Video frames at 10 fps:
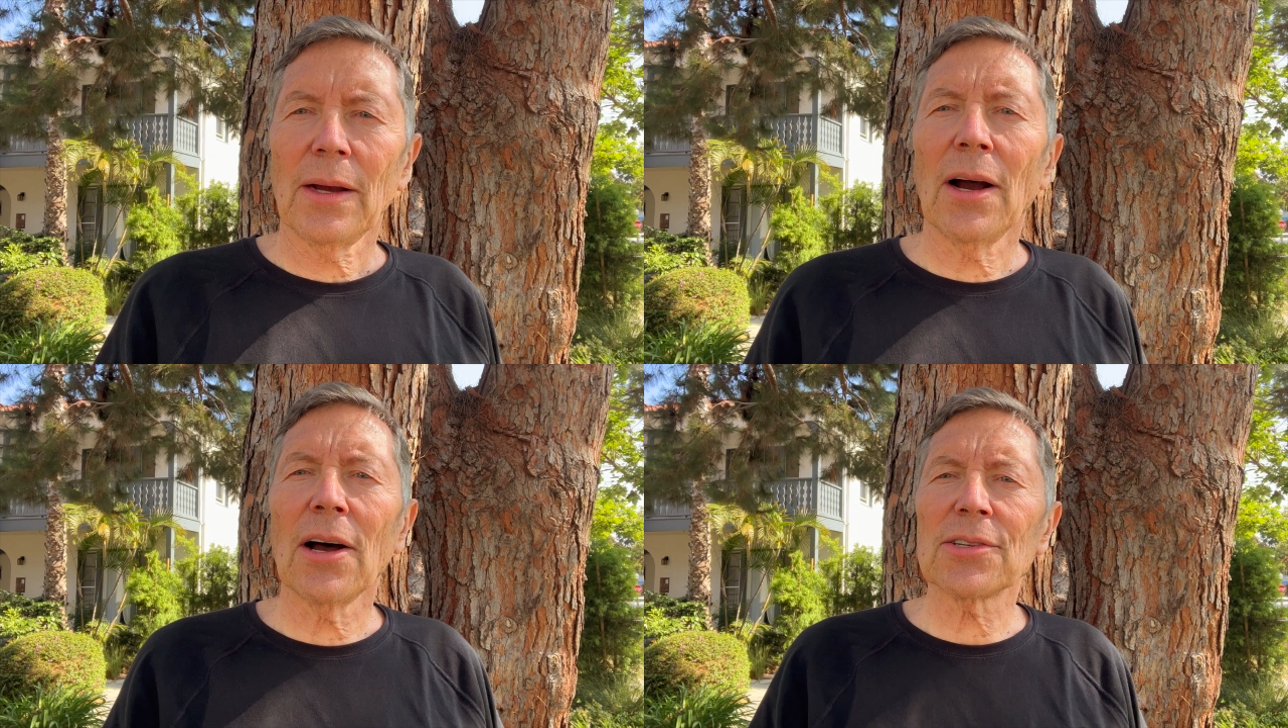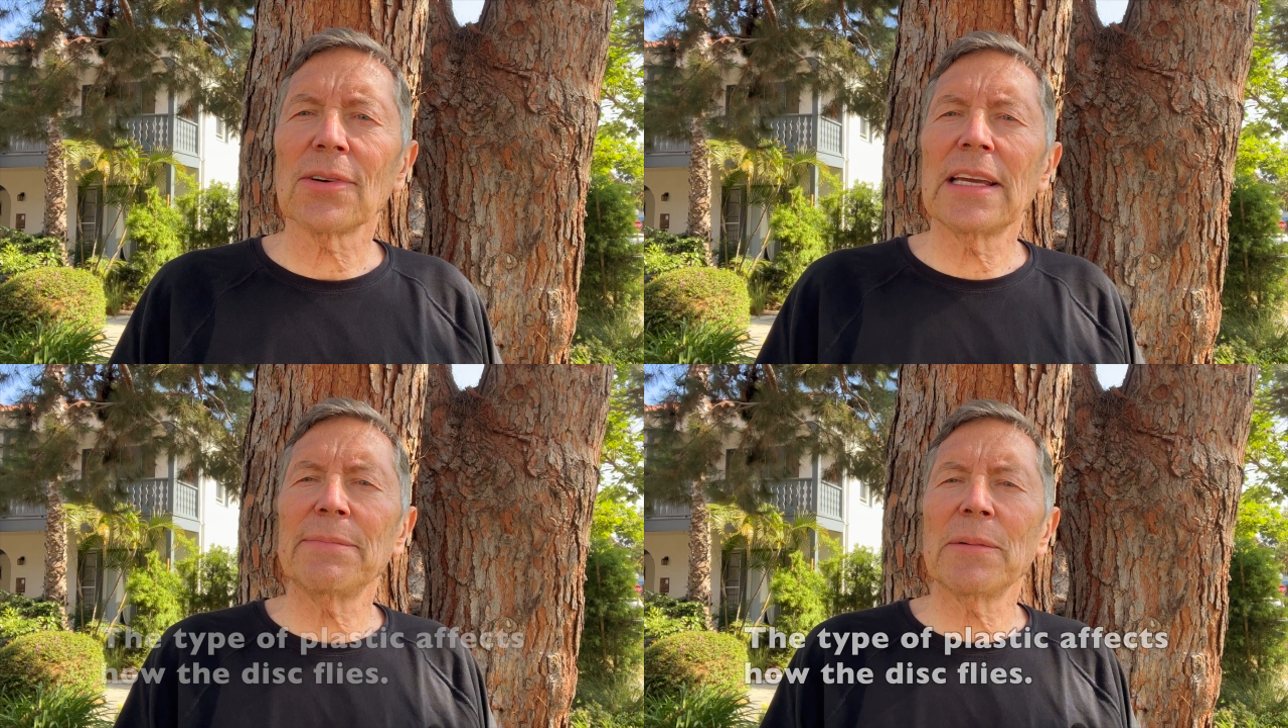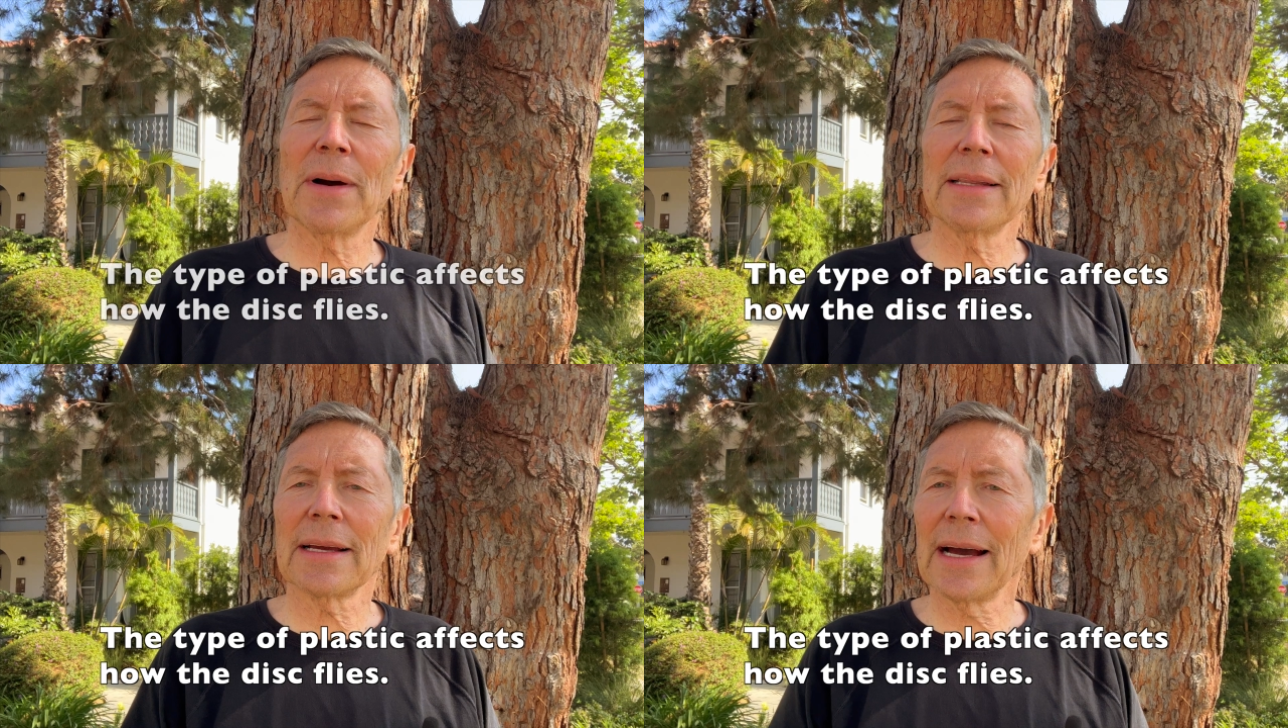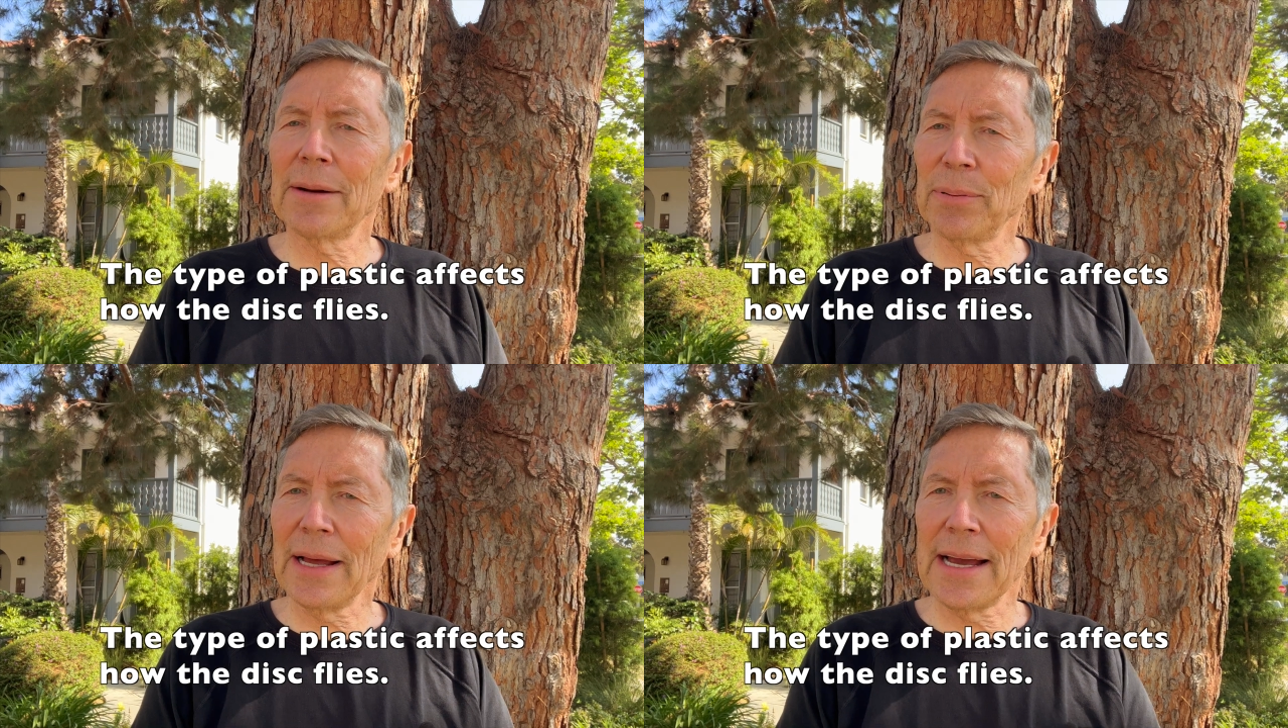Also, keep in mind the kind
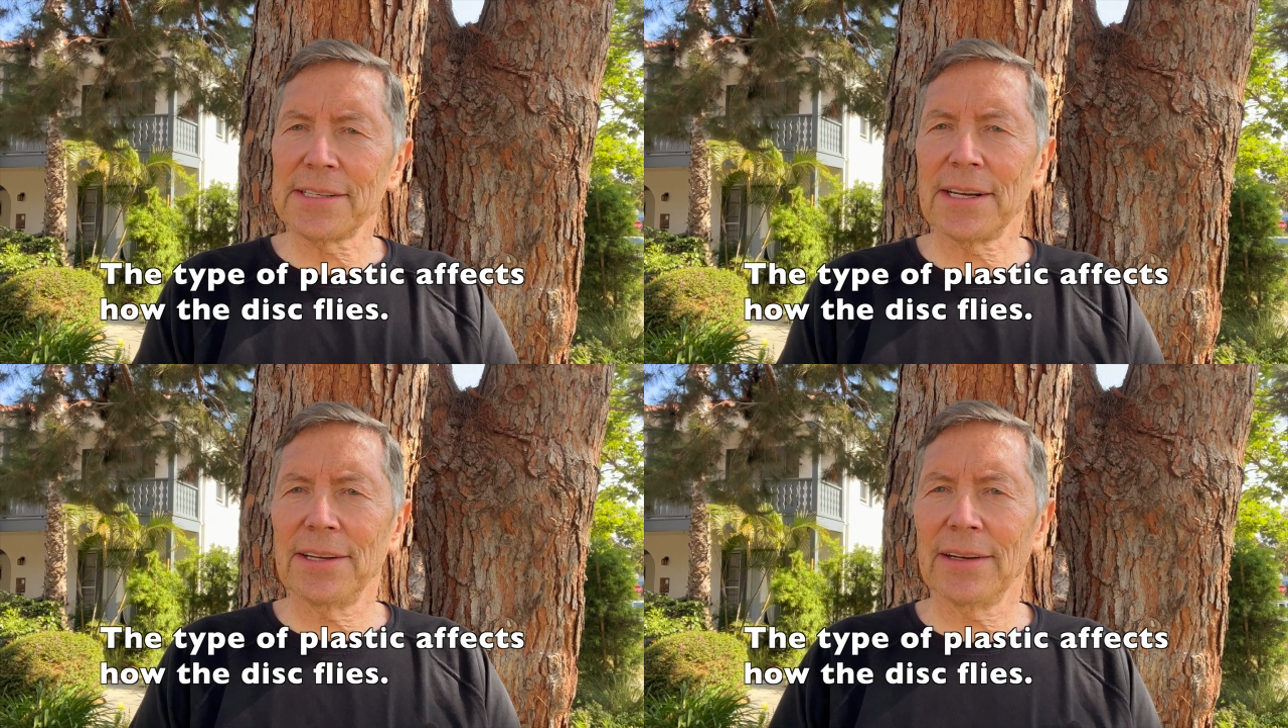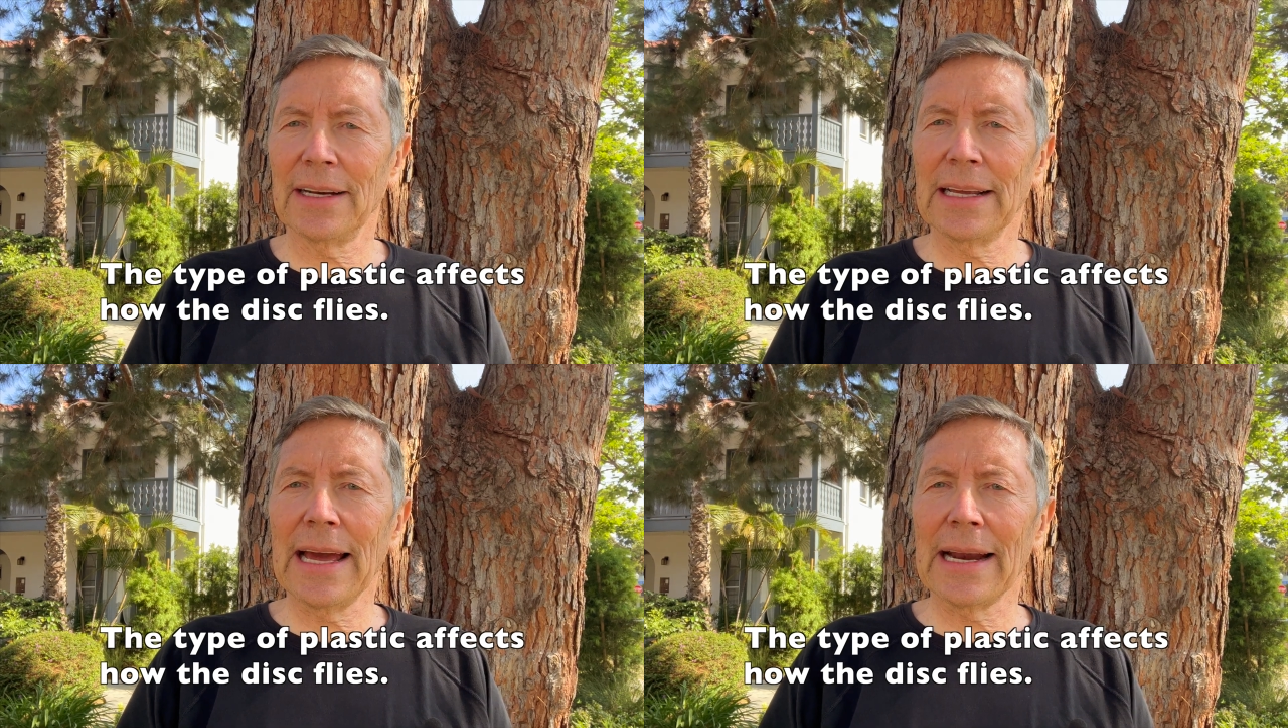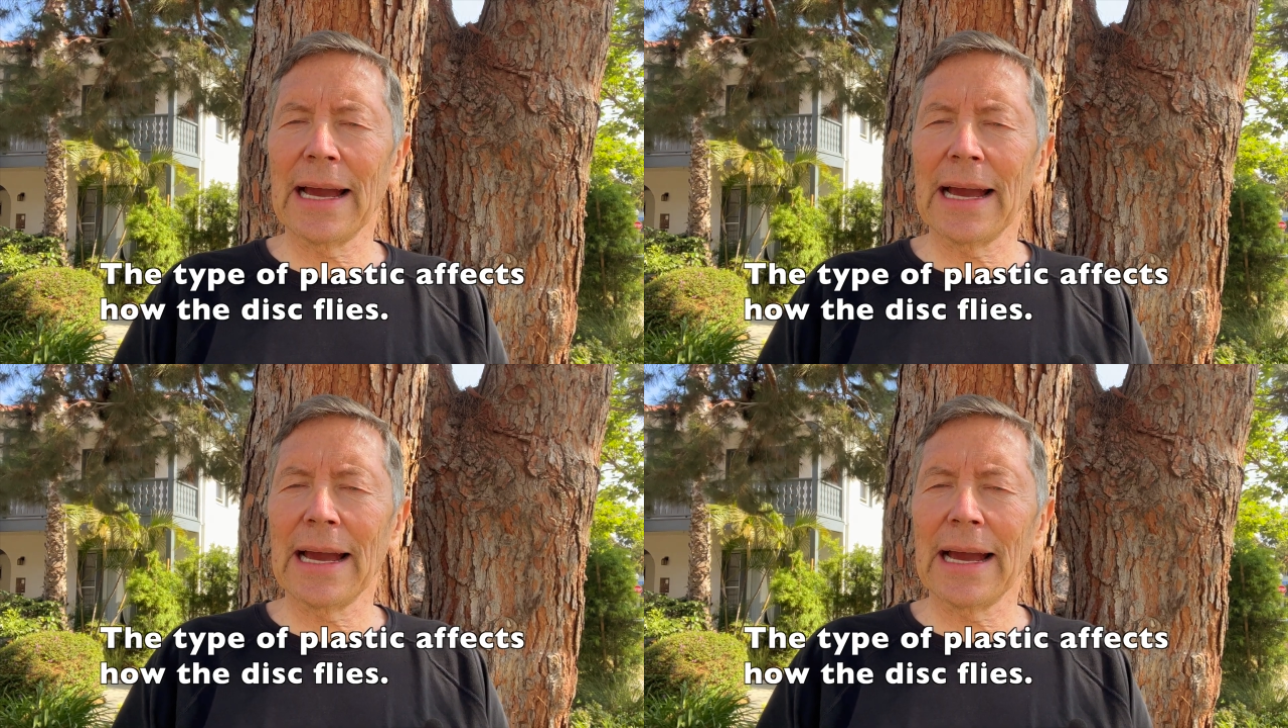of plastic you're going to get.